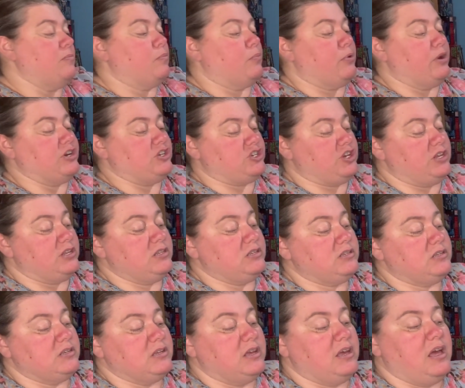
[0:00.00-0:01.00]

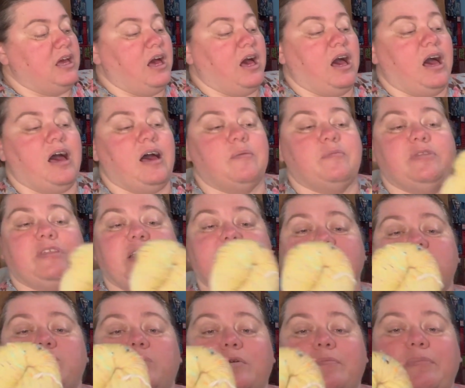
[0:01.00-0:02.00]
Bridges.
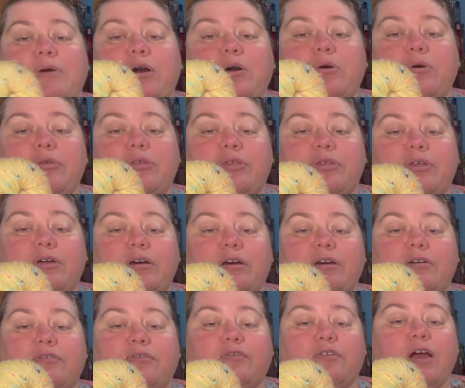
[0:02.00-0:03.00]
These were both
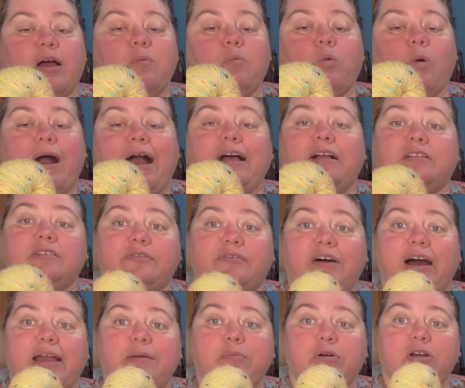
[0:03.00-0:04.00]
from Wild
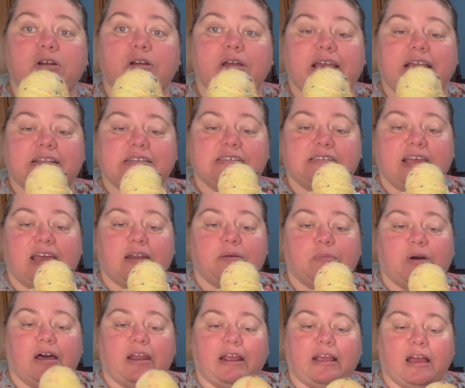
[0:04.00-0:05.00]
Fiber in Santa
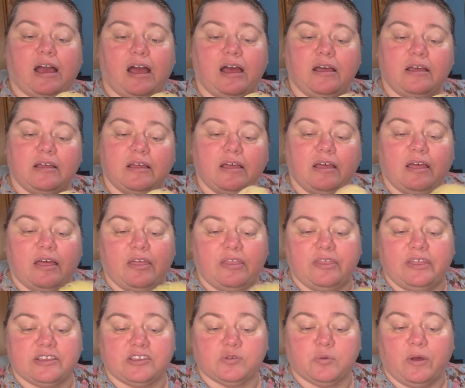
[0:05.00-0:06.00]
Monica.
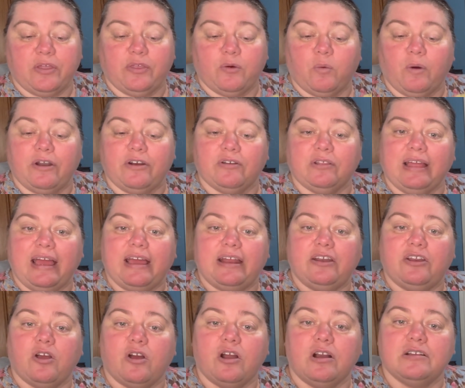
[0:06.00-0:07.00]
This one, the
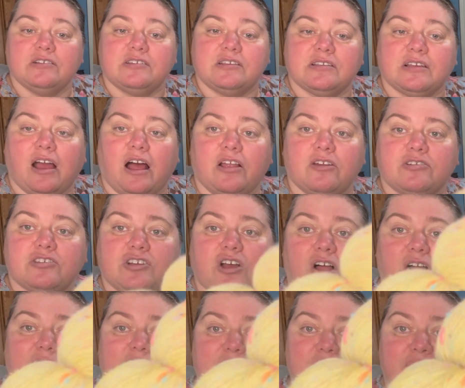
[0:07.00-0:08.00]
Wonderland Yarns, the color's
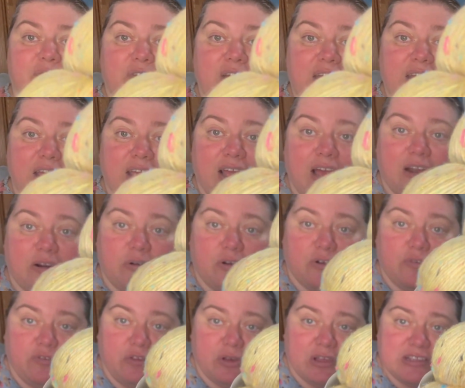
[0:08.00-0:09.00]
called Confetti. I don't know
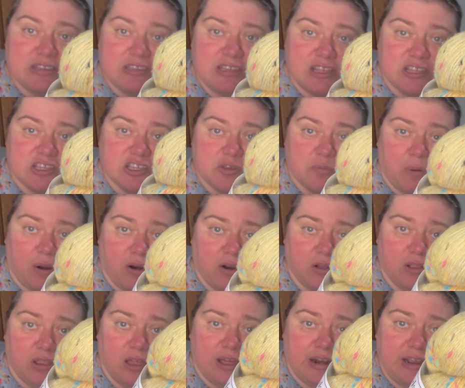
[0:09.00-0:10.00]
if you can see the
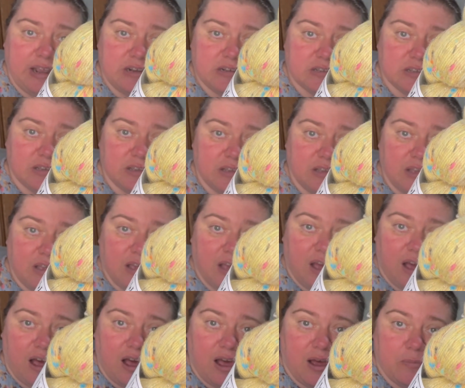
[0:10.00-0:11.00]
sparkle on it,
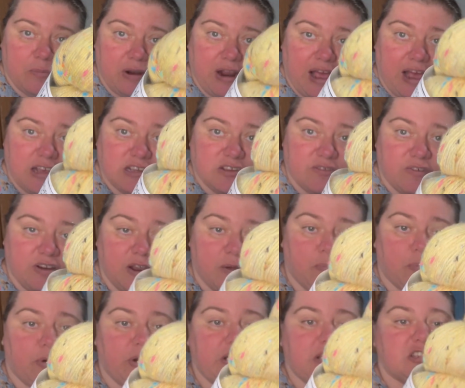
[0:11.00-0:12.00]
but it has a very
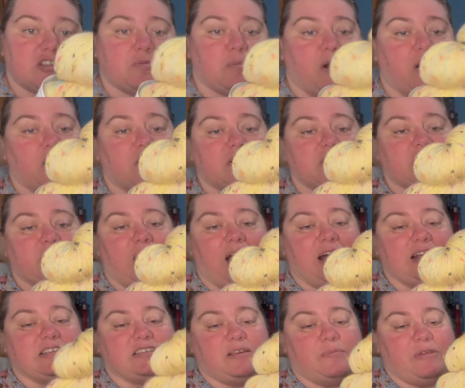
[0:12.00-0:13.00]
pretty sparkle, so it
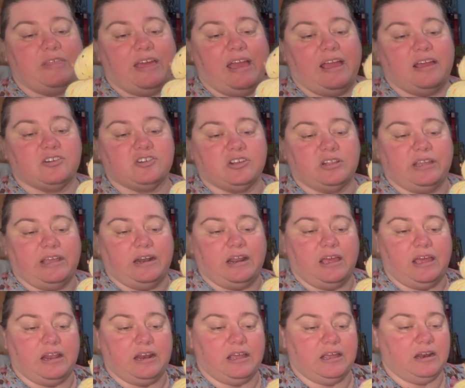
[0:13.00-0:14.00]
has some of the Angelina
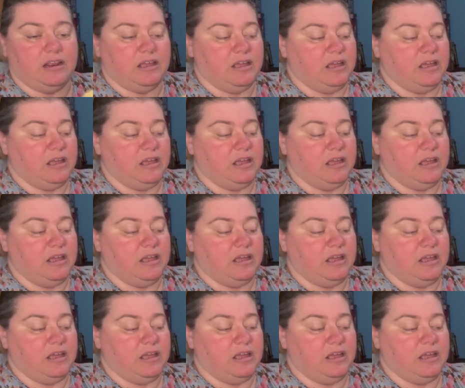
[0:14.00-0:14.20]
in it.